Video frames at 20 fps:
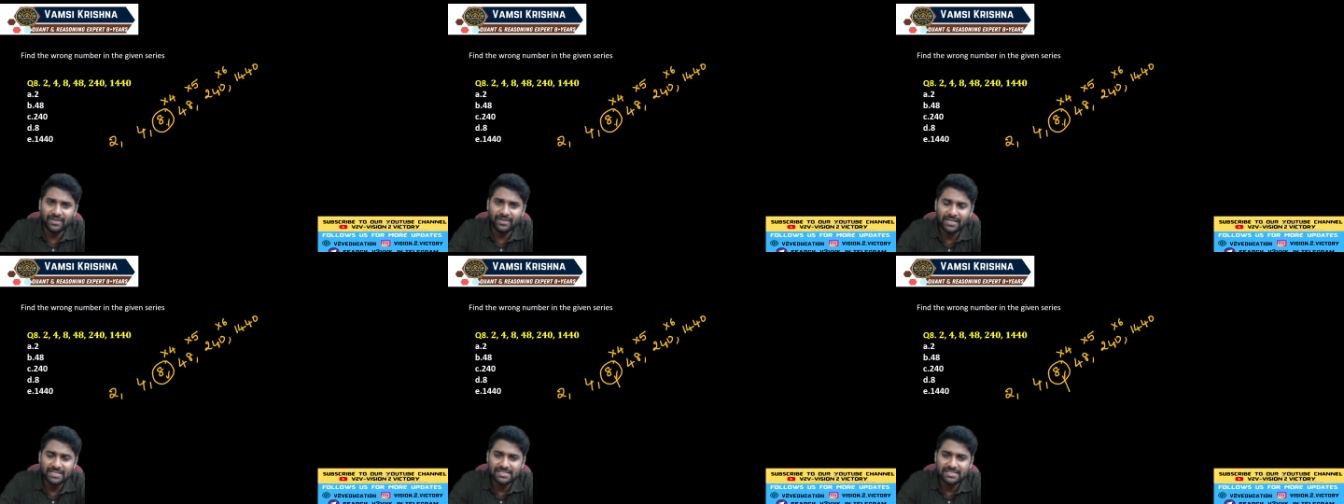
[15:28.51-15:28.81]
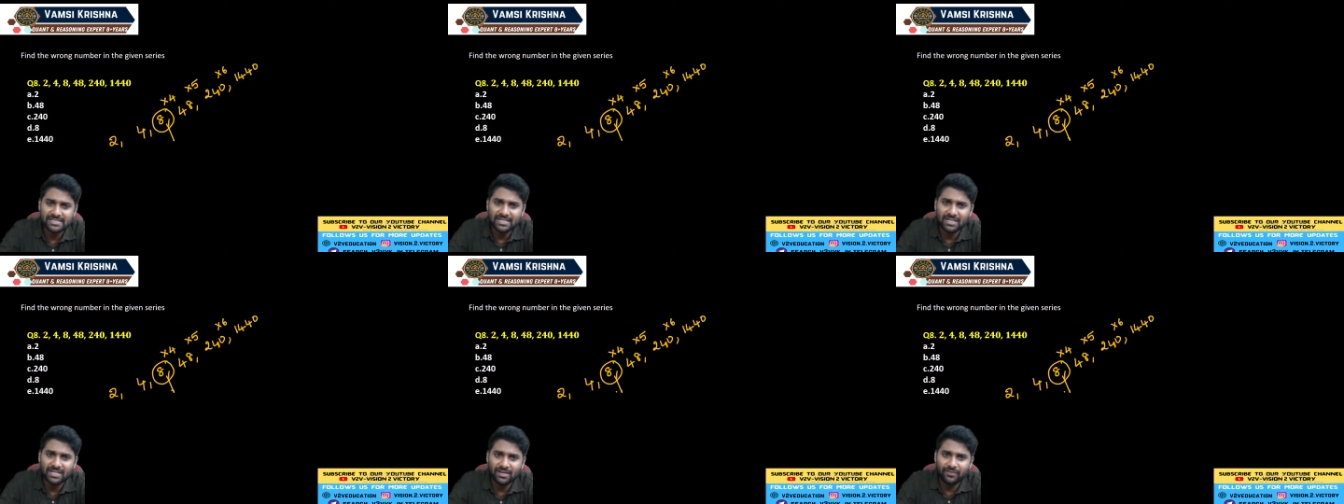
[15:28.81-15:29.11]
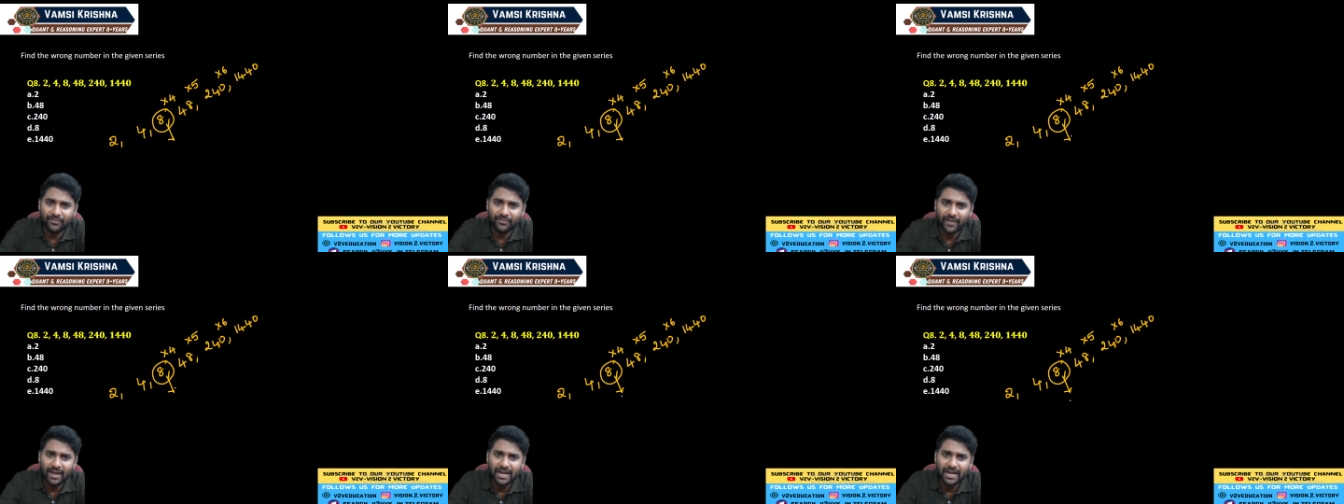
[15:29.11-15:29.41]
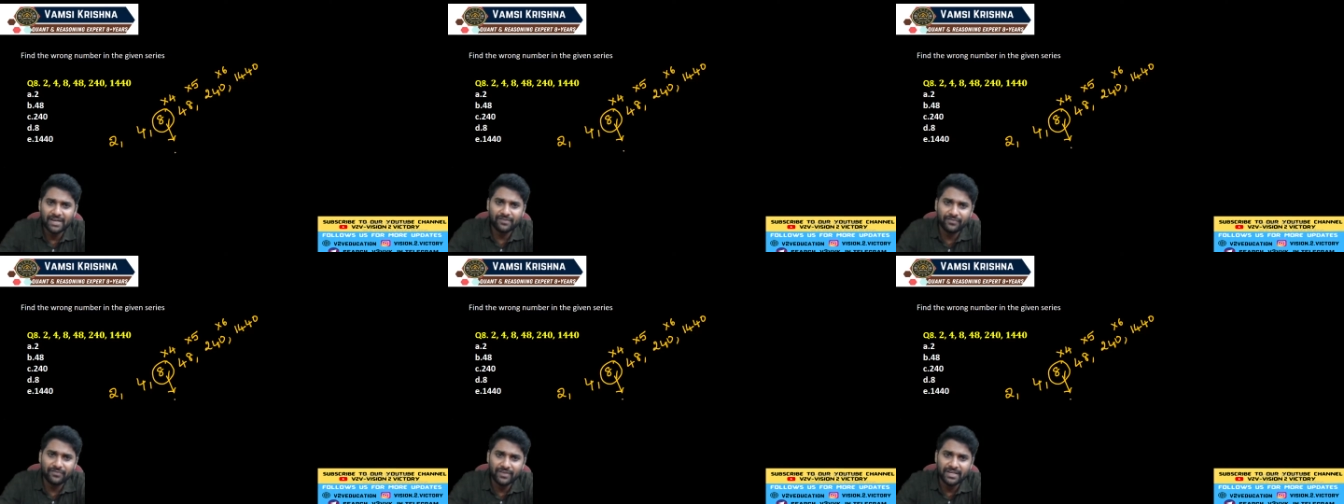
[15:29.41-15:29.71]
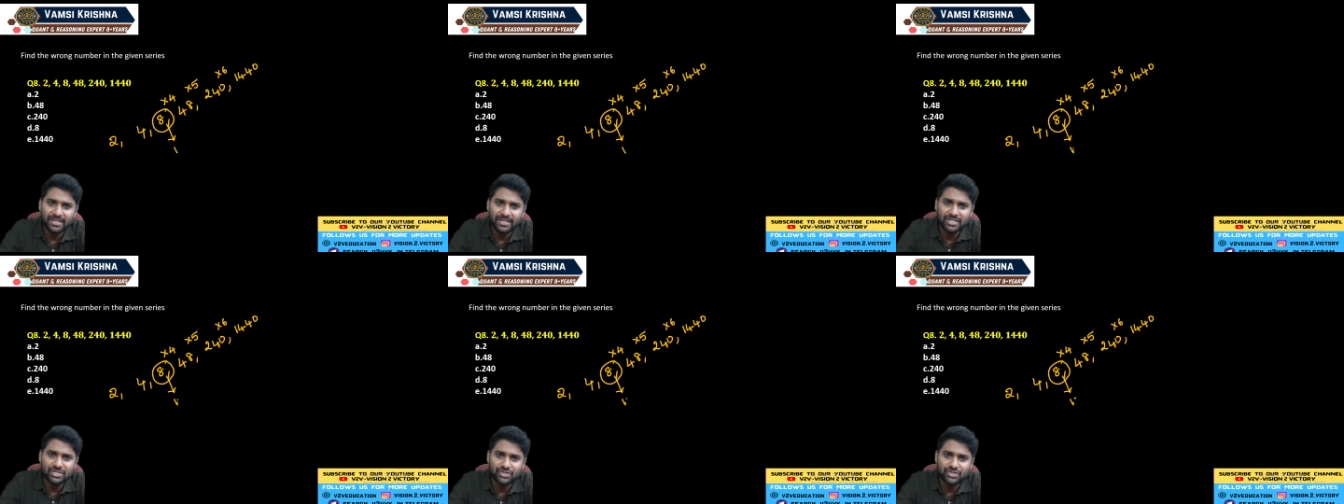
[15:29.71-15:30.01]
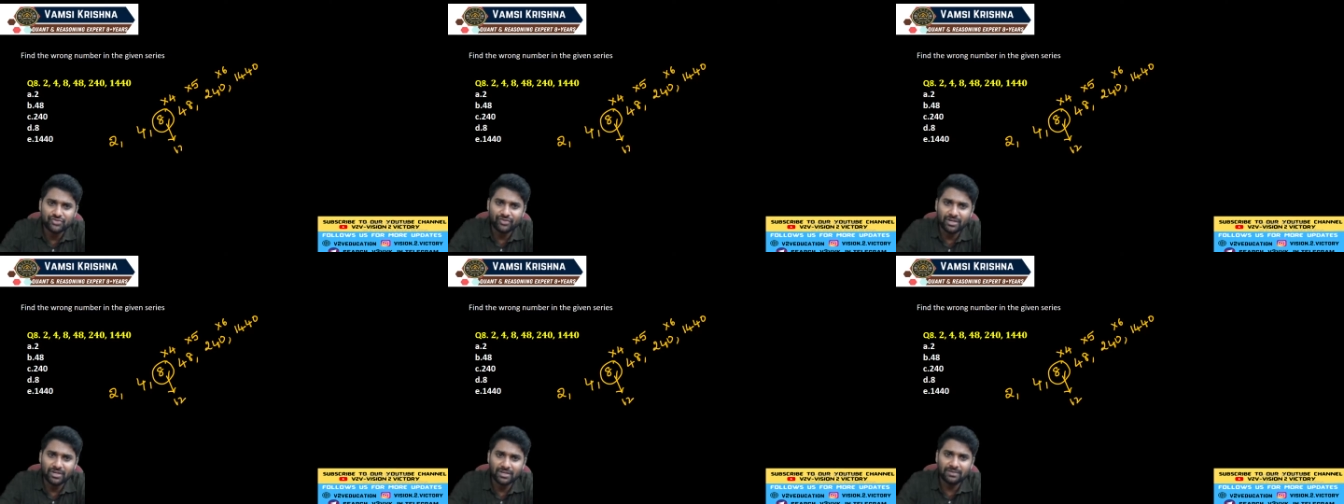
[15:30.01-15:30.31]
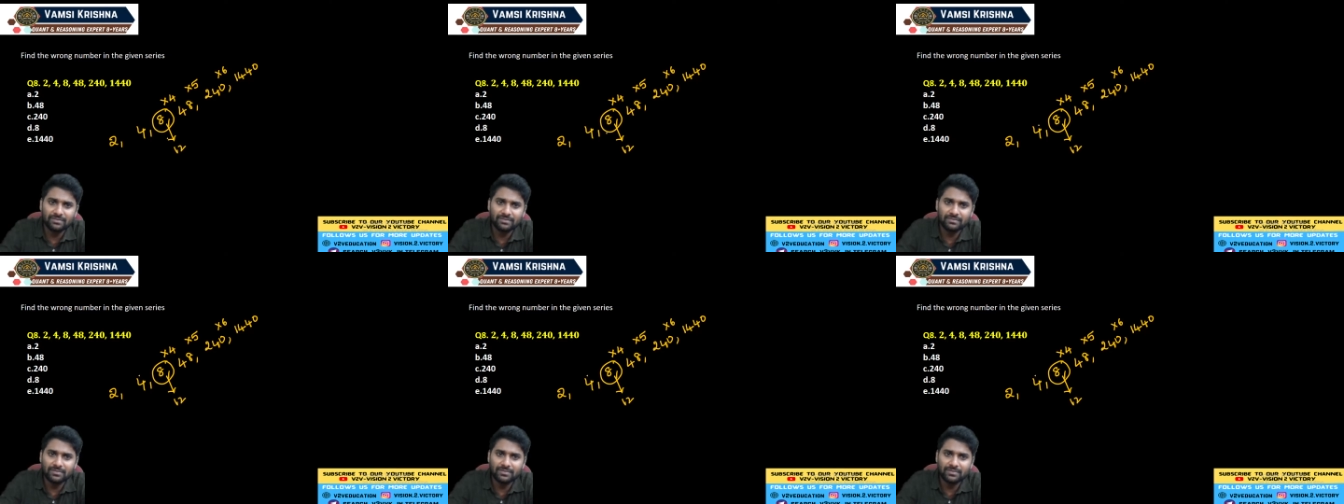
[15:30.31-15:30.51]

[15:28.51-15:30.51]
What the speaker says: instead of 8 we need 12.